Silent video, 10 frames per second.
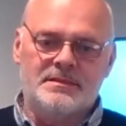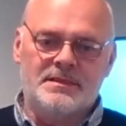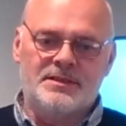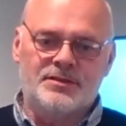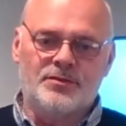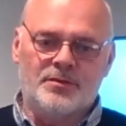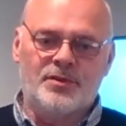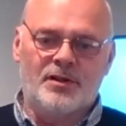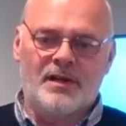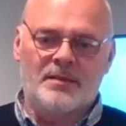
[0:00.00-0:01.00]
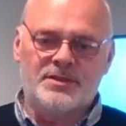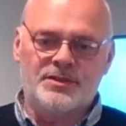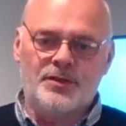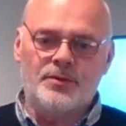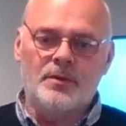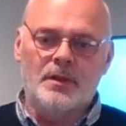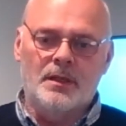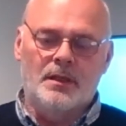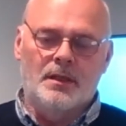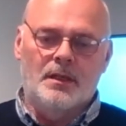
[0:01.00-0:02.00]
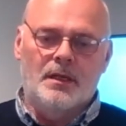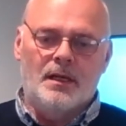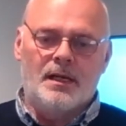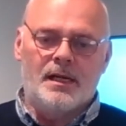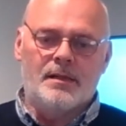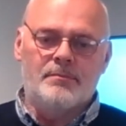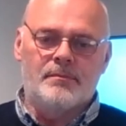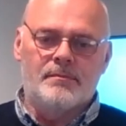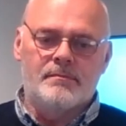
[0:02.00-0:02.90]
is sort of programmed to do. Um,